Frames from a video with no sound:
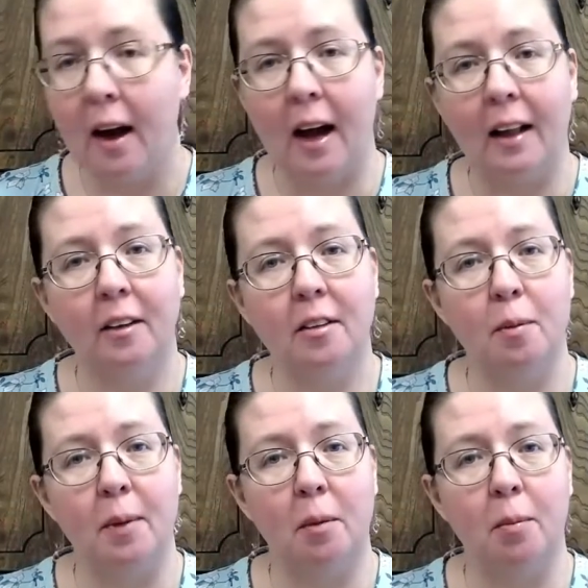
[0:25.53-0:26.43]
I learned
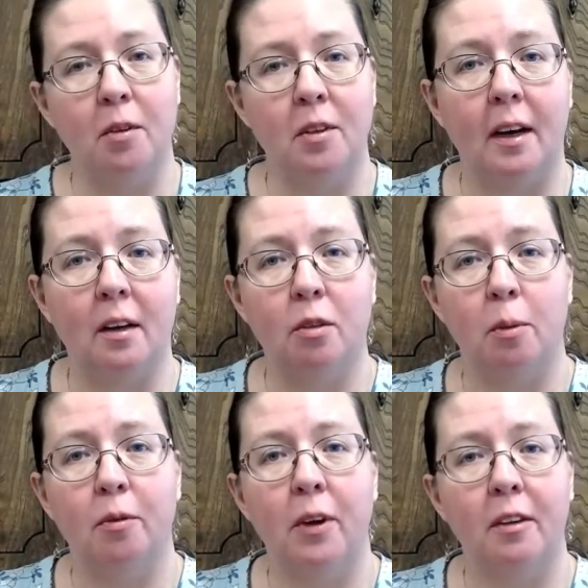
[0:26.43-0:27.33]
to make mosaics
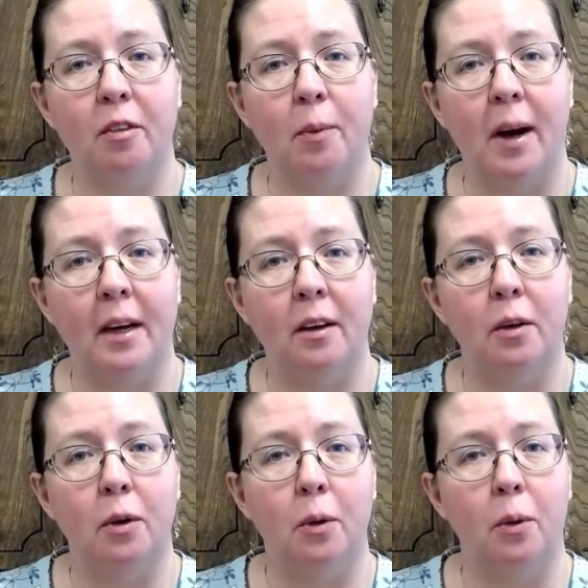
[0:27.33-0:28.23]
from a friend of mine
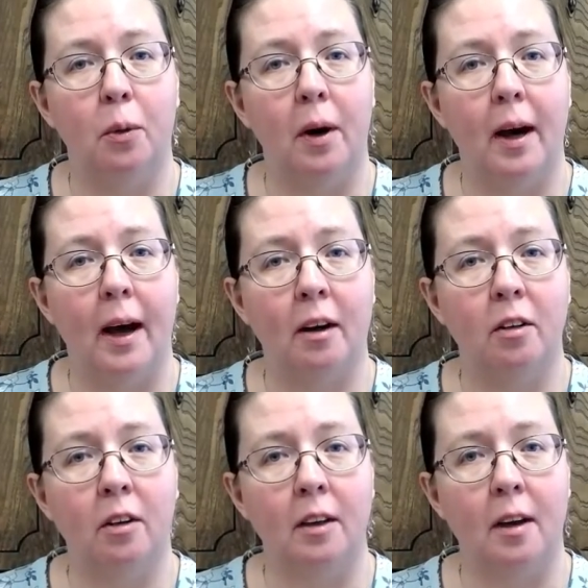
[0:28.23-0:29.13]
who
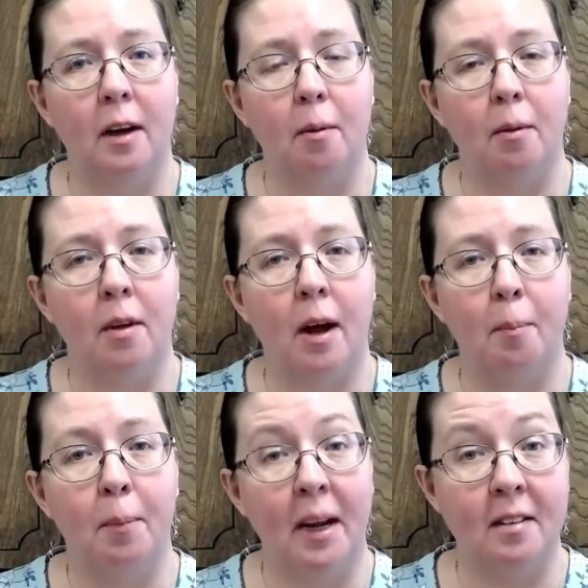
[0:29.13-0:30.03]
actually
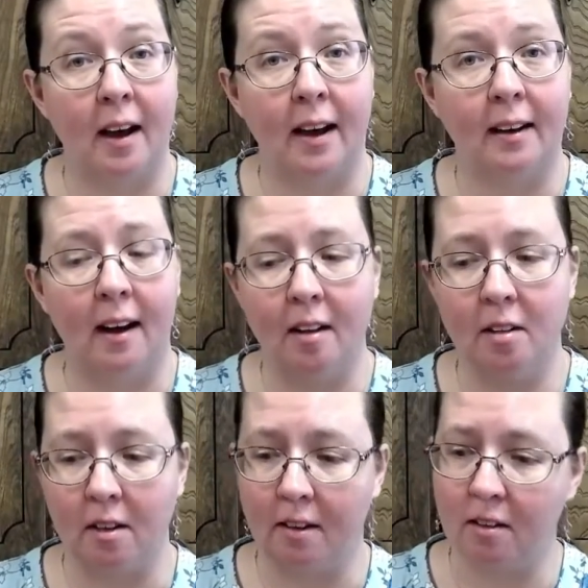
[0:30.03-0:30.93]
paints
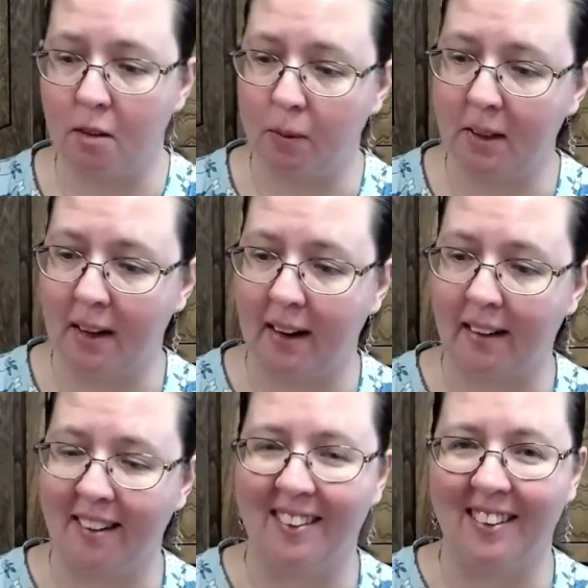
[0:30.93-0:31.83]
icons, and this is what an
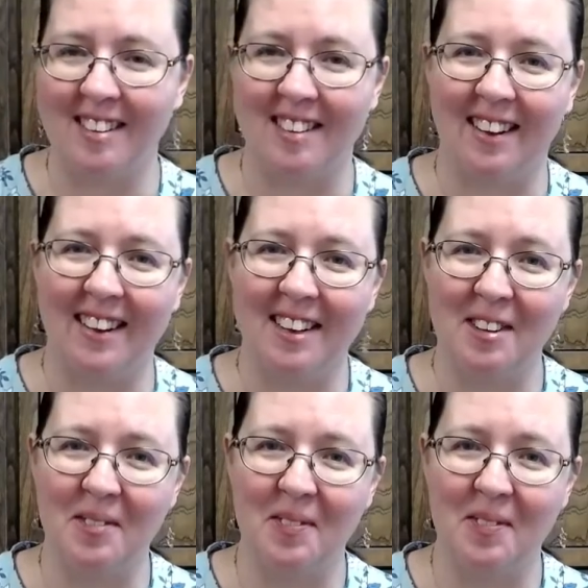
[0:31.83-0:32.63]
icon looks like.